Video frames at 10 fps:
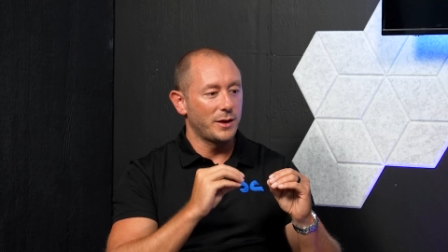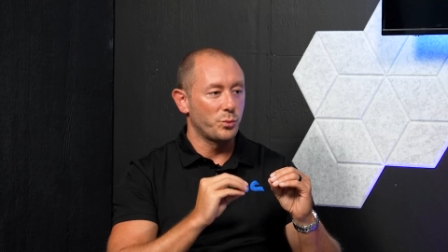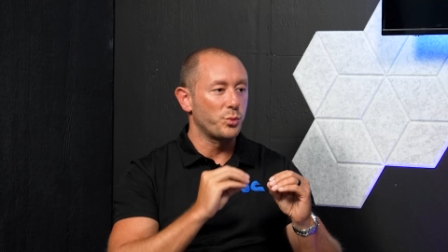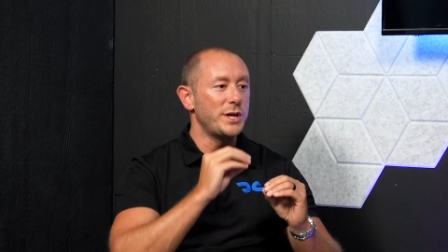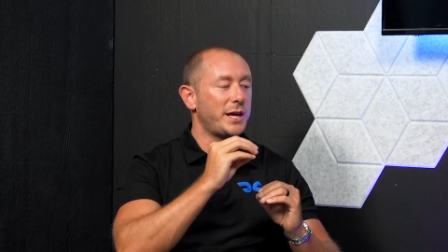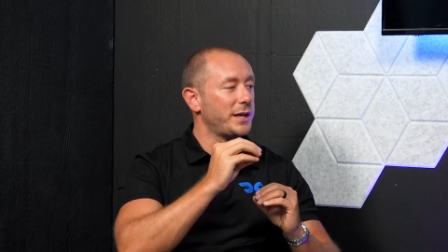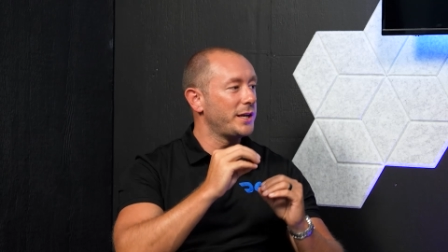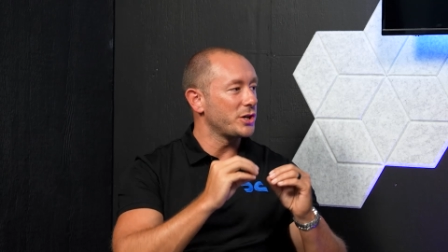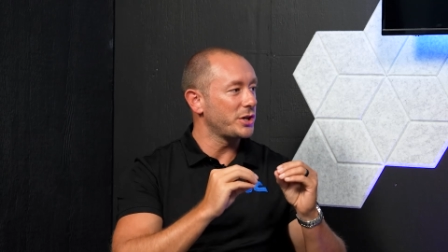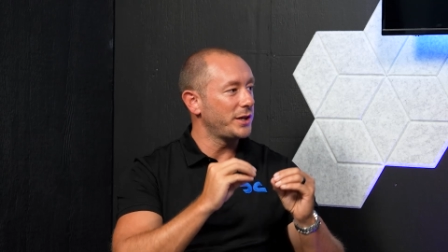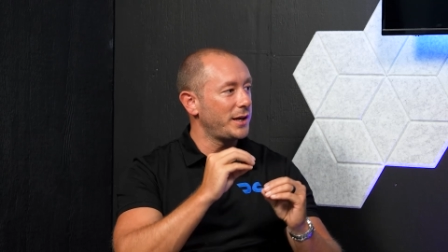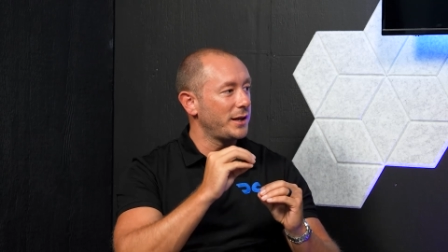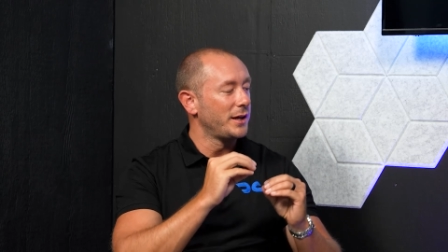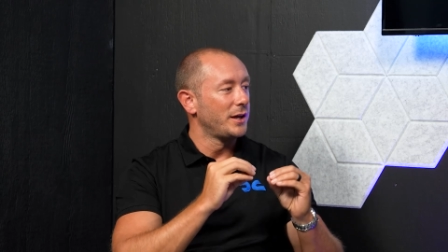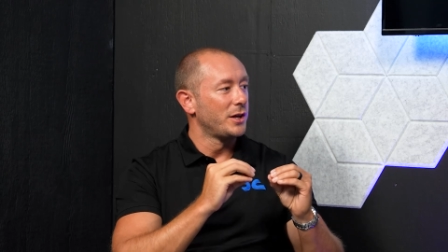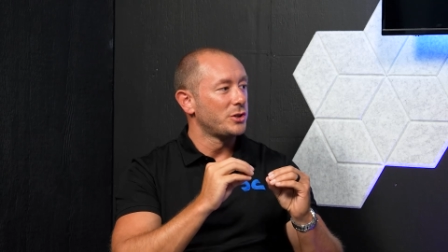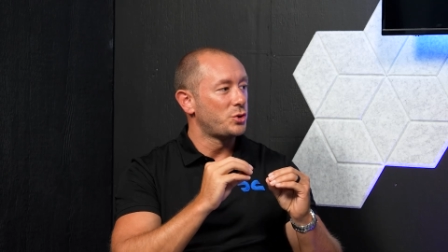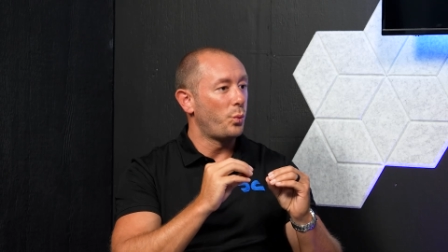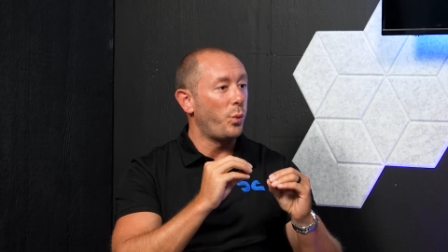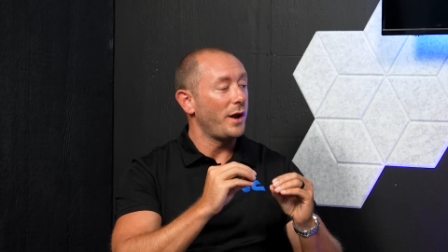recondition it
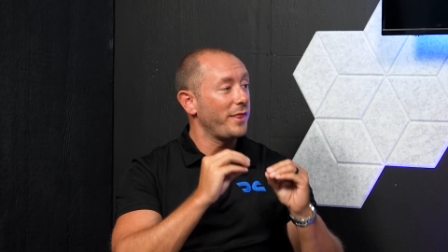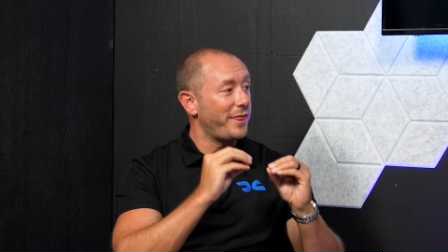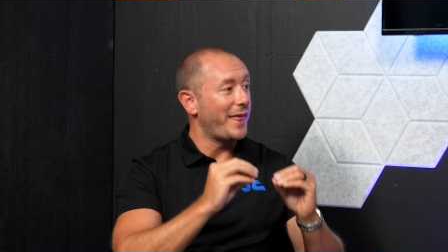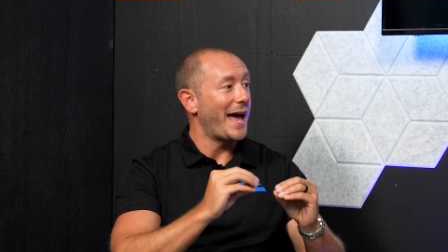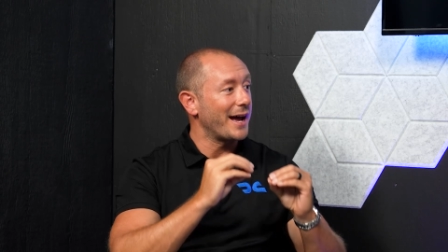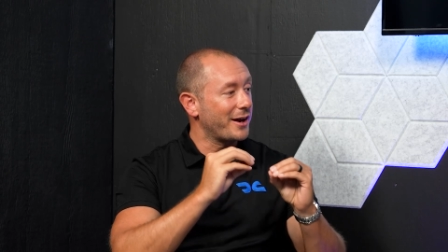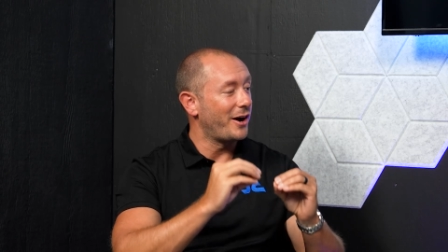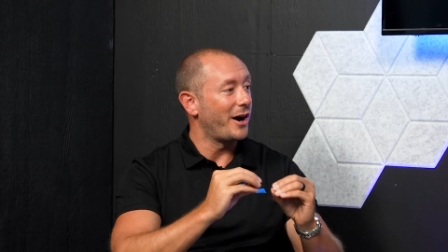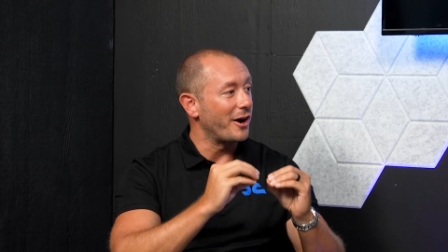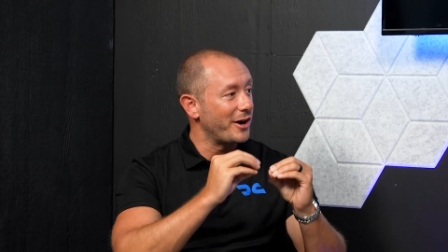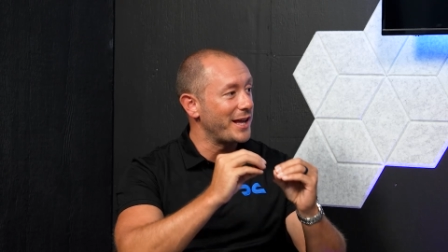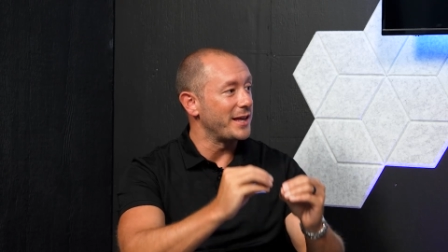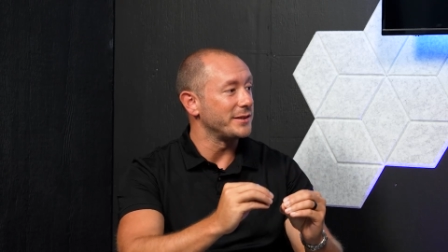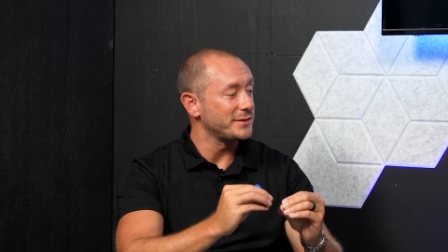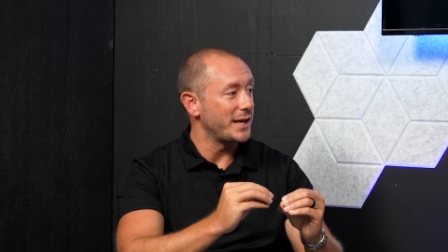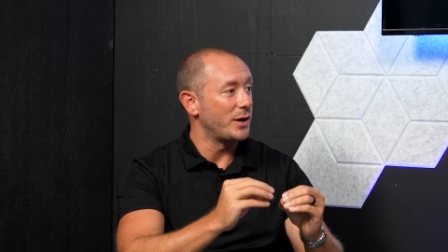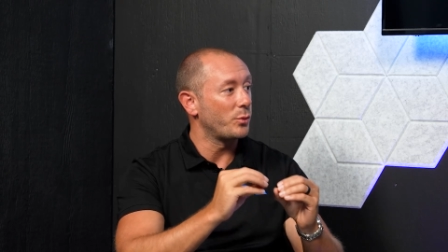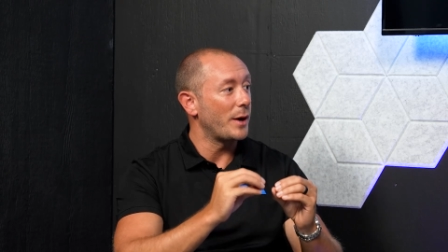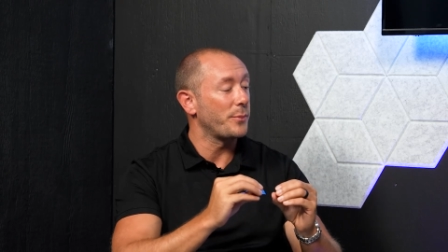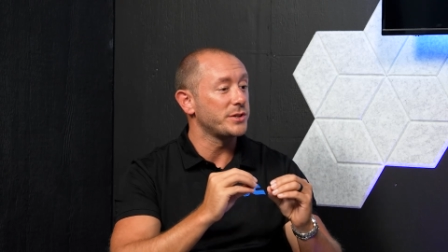to what that car is and
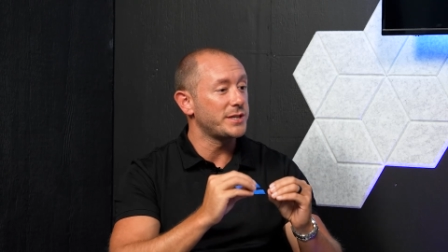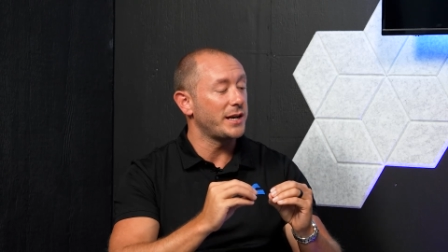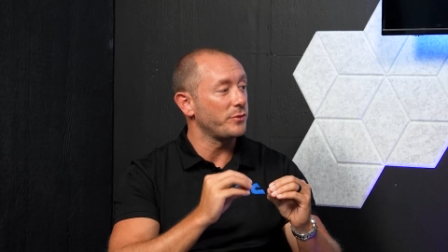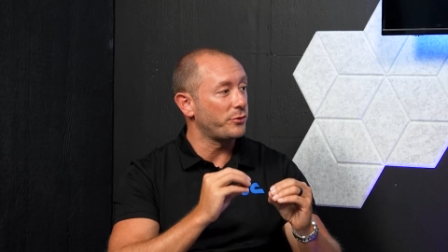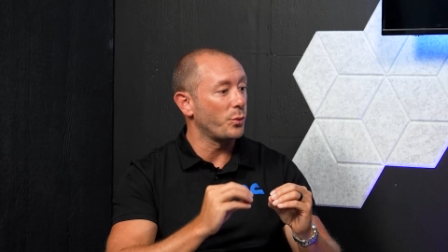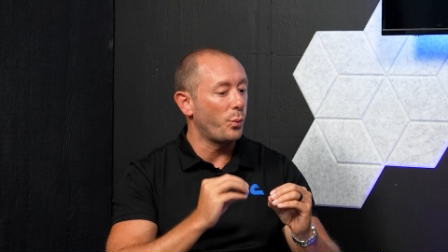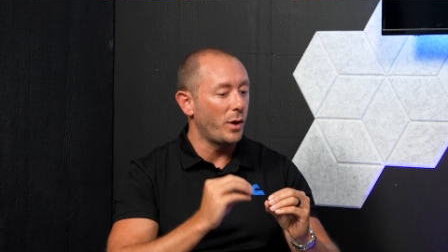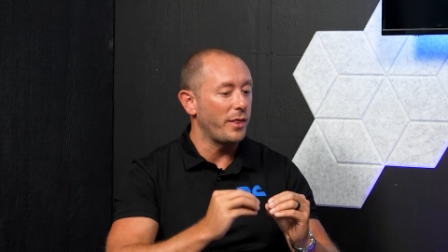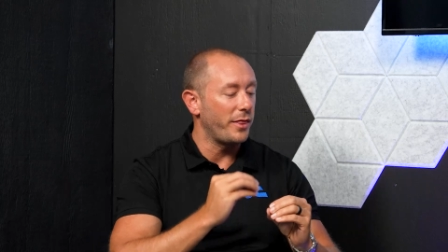represent it for what